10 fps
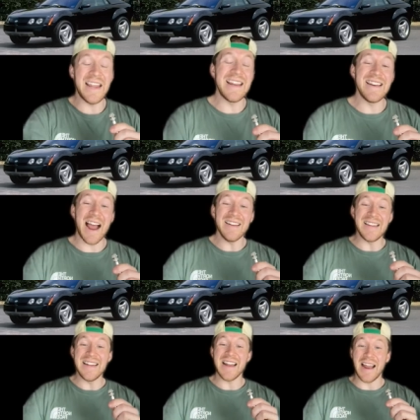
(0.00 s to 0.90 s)
In
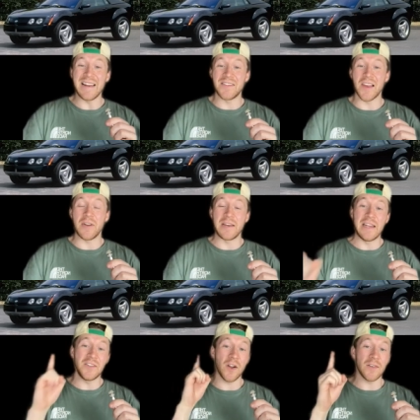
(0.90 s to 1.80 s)
1997,
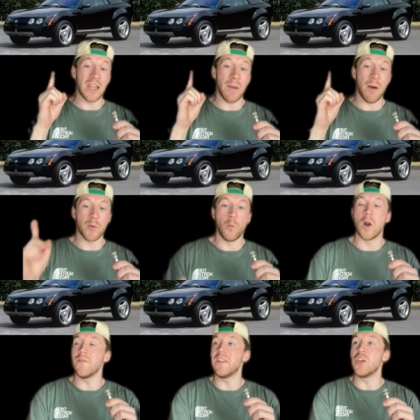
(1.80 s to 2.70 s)
Nissan came out with
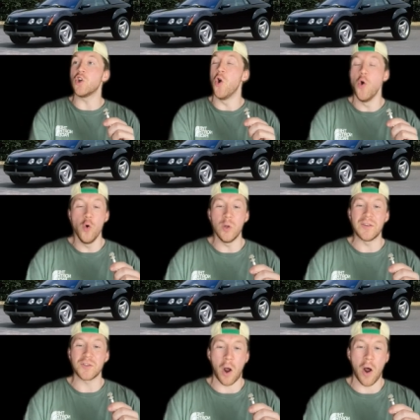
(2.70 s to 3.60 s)
one of the
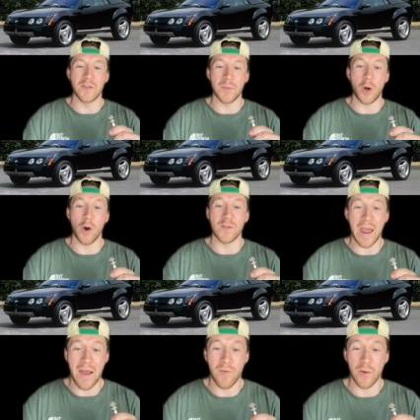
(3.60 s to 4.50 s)
coolest concept cars
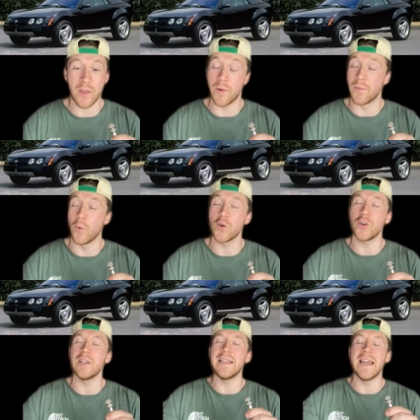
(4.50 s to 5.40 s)
ever that
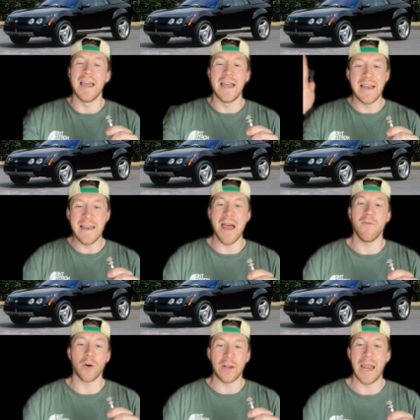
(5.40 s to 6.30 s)
unfortunately
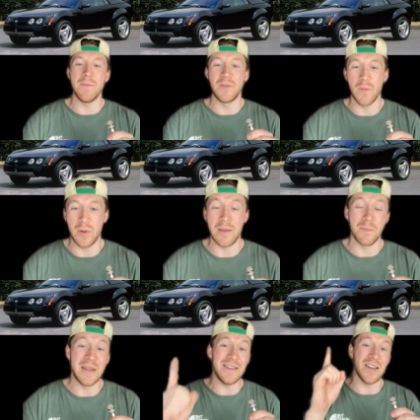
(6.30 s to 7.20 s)
never came to be.
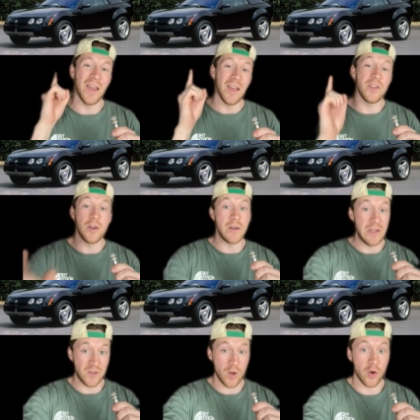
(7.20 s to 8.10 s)
Meet the
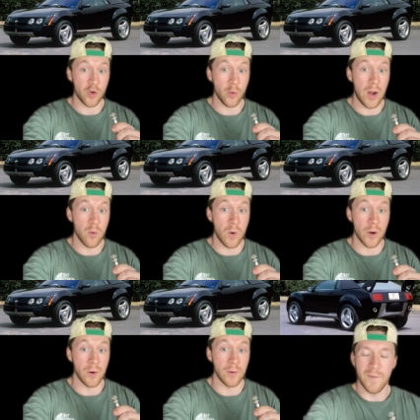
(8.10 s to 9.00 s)
Nissan Trail
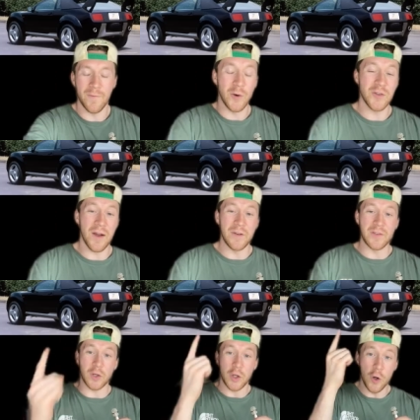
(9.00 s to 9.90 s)
Runner. First off,
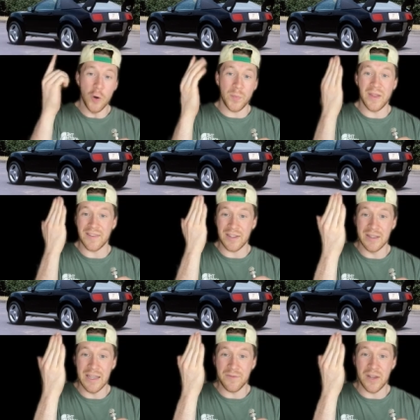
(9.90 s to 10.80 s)
it's a coupe that's
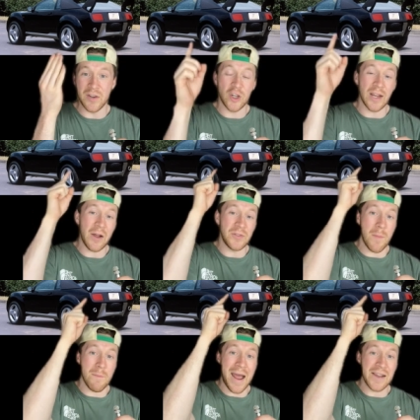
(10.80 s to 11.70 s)
lifted. Check out
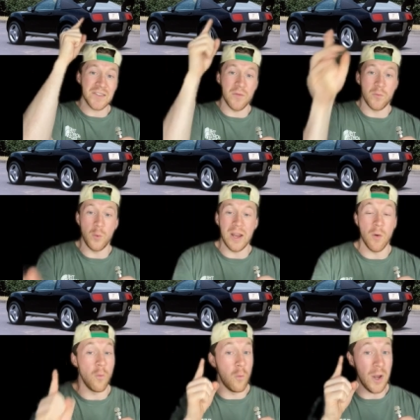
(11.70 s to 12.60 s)
the massive
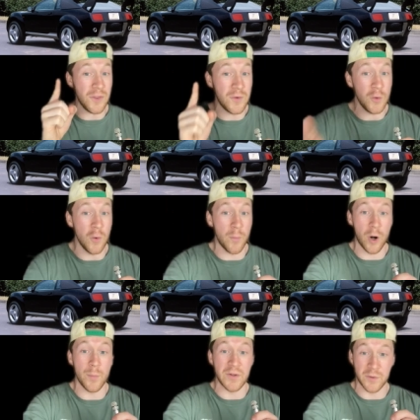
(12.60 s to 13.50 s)
wing with dual
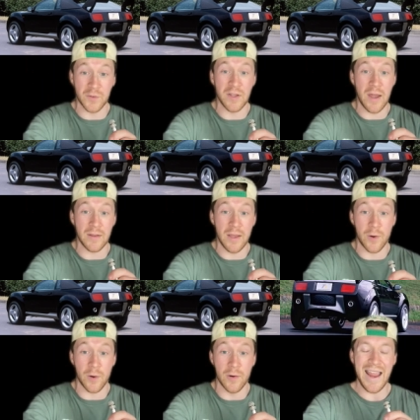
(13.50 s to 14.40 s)
purpose, you'll see that
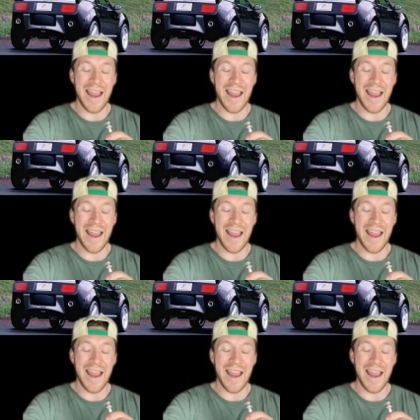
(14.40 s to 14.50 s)
later.